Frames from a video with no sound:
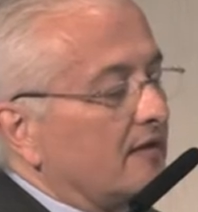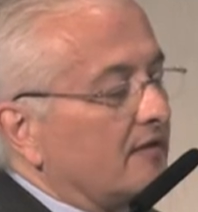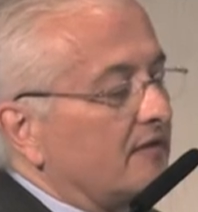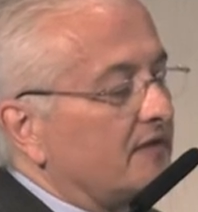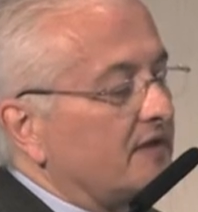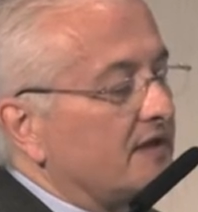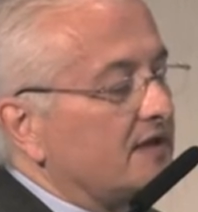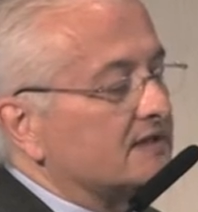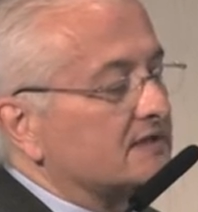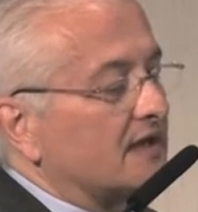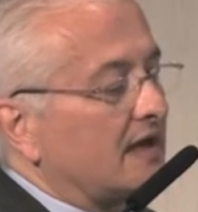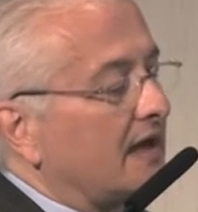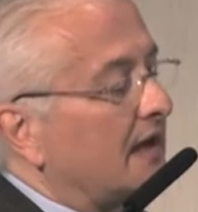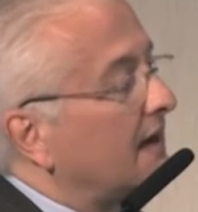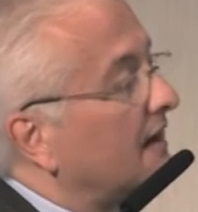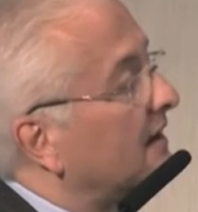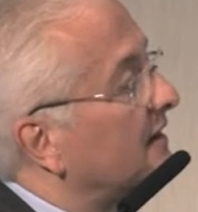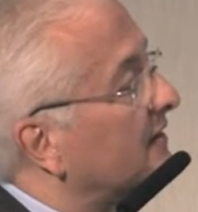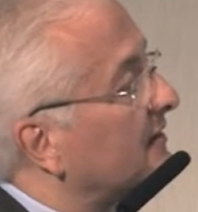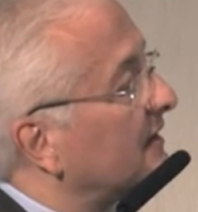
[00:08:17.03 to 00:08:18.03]
These
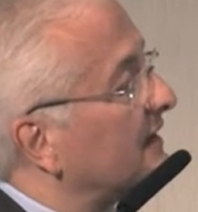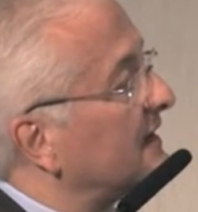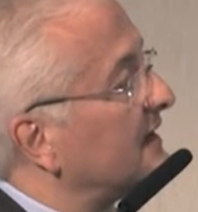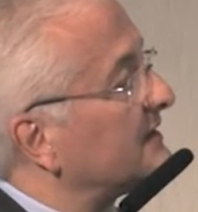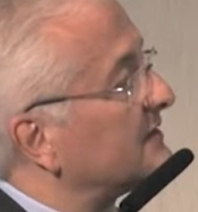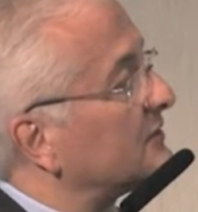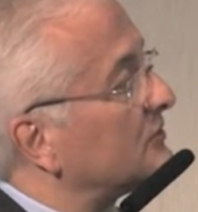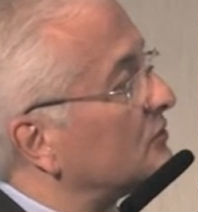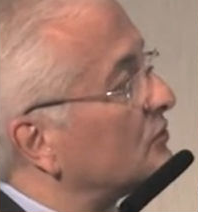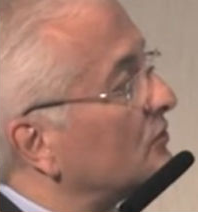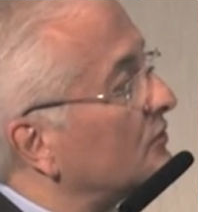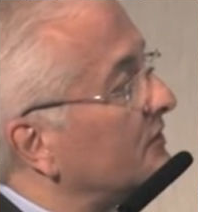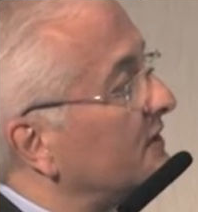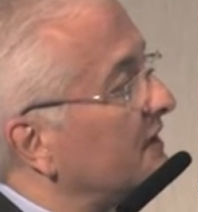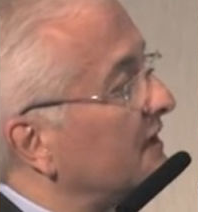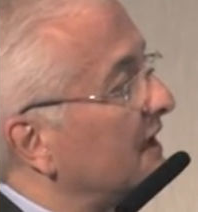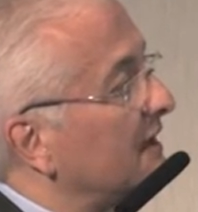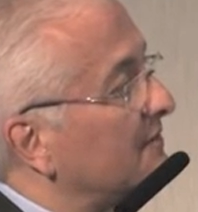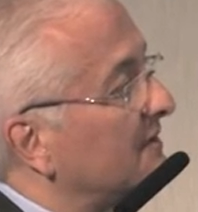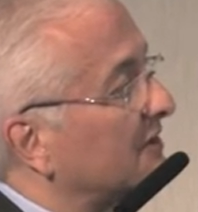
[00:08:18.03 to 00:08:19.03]
are related to
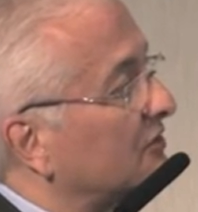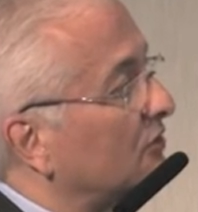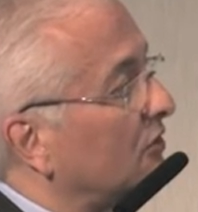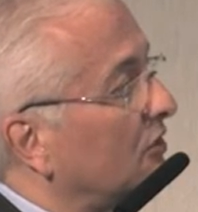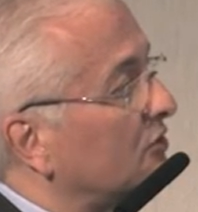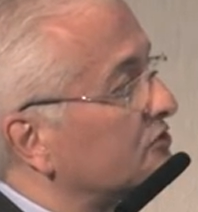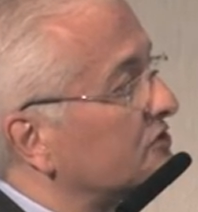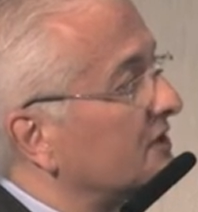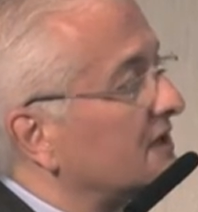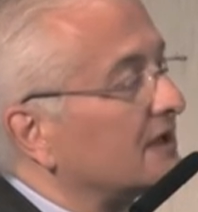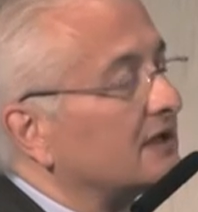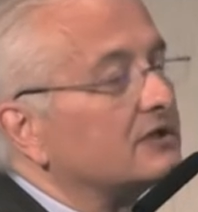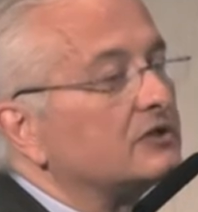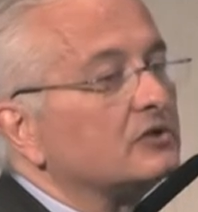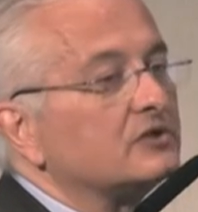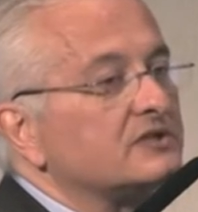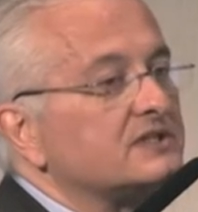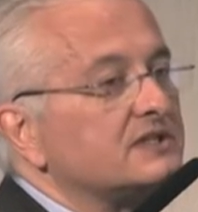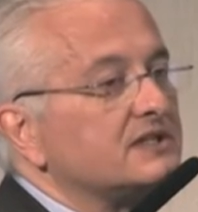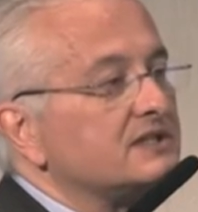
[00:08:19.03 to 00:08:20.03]
the hematological
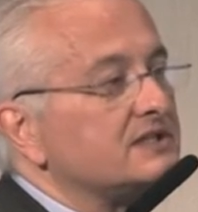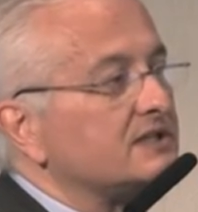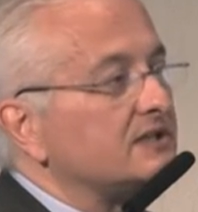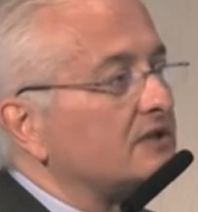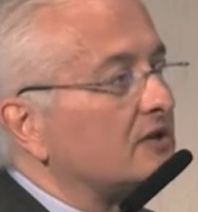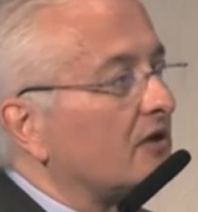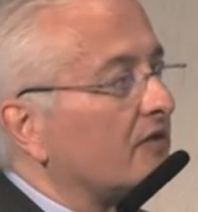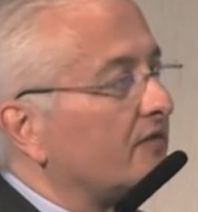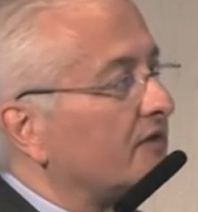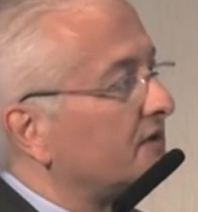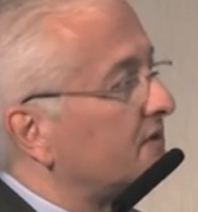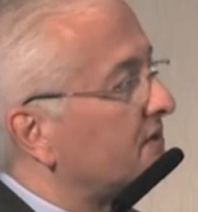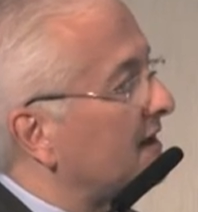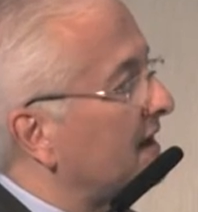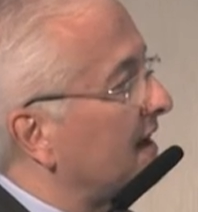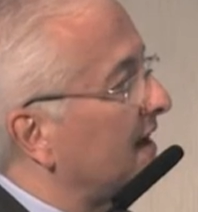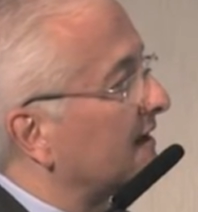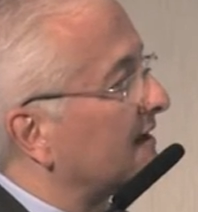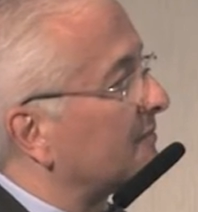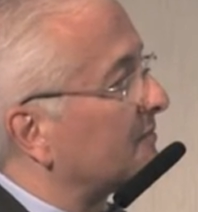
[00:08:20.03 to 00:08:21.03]
toxicity of the
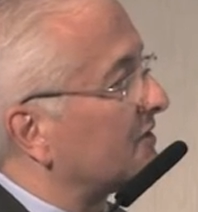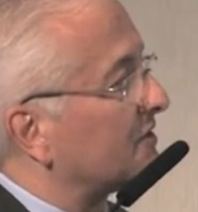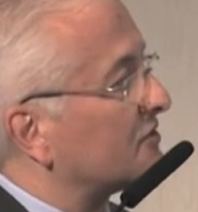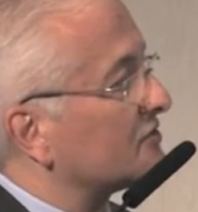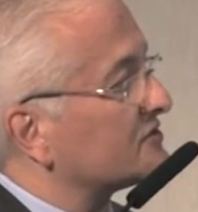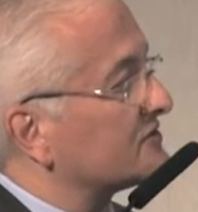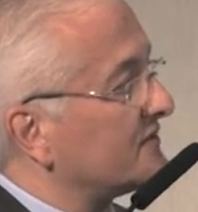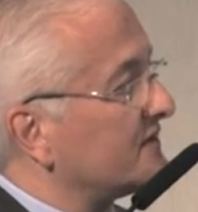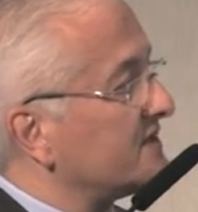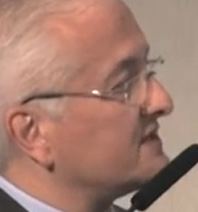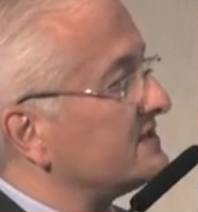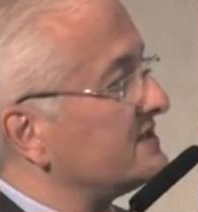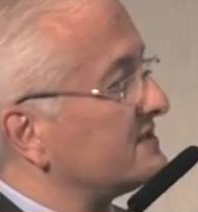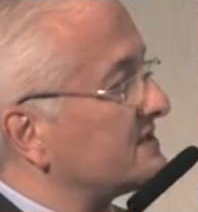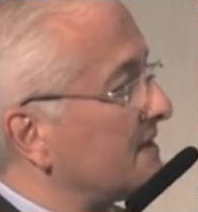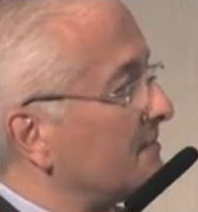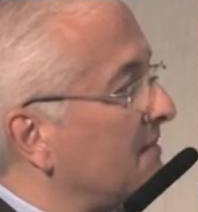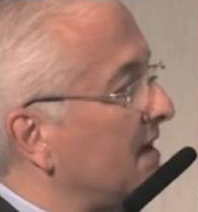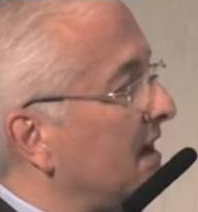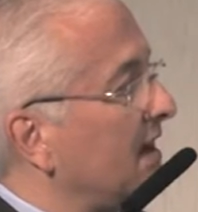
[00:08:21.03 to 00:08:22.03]
drug, because this is
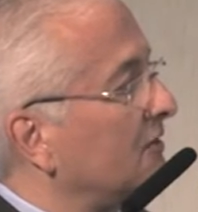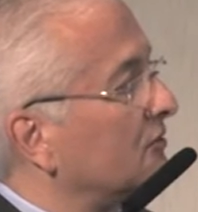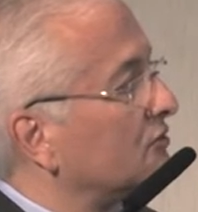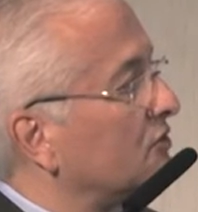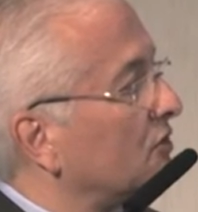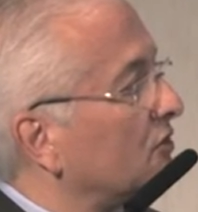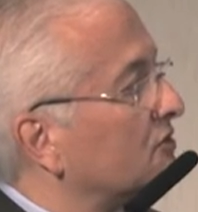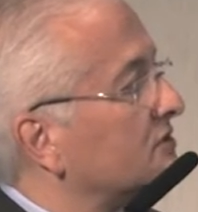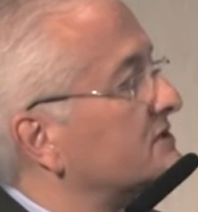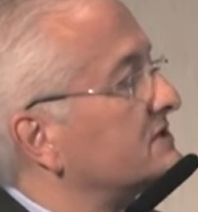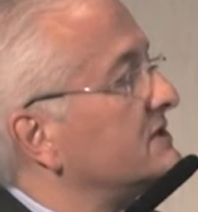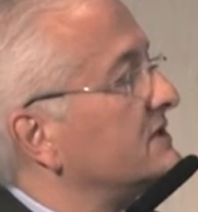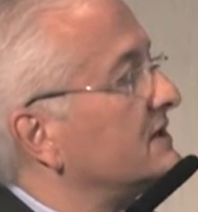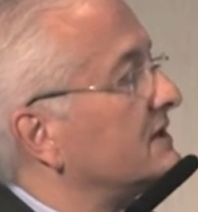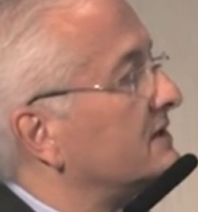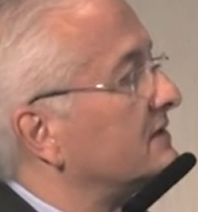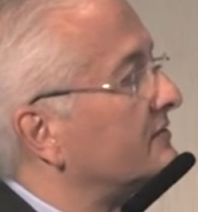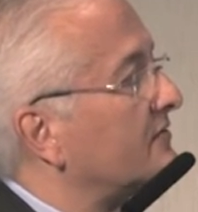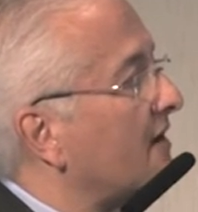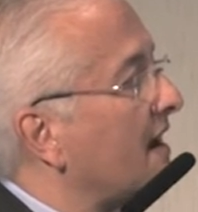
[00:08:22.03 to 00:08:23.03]
a myelotoxic
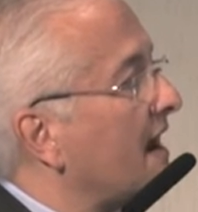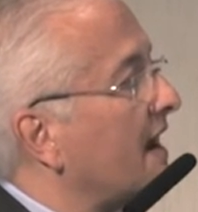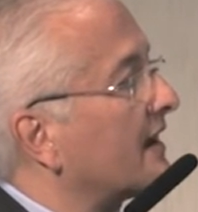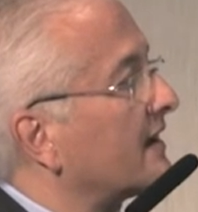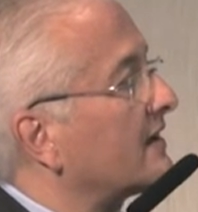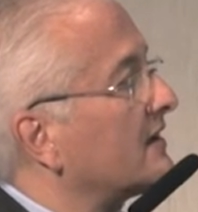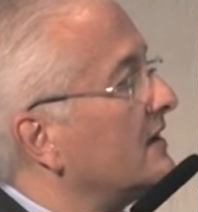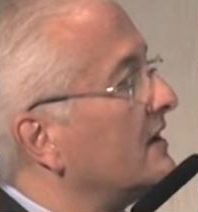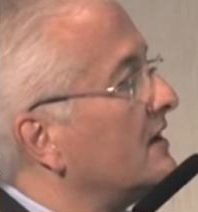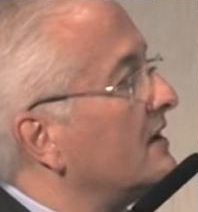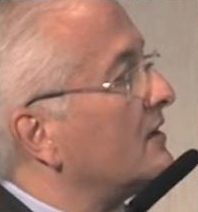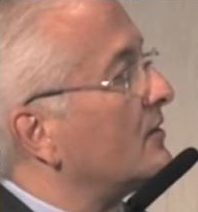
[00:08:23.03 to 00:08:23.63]
drug